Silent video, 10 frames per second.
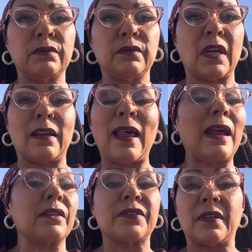a
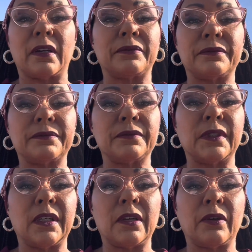lot of stuff,
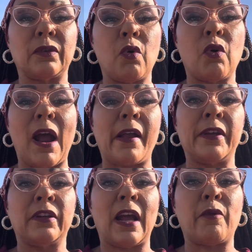or
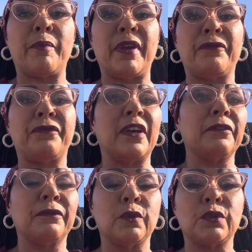I would be
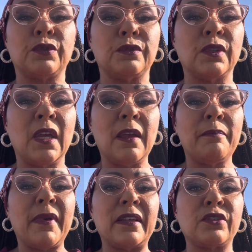fearful to
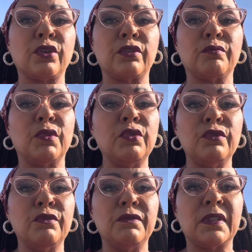make certain
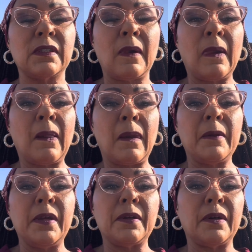moves,
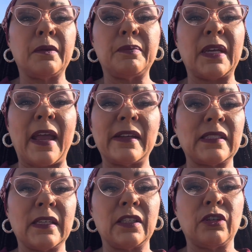but as I've,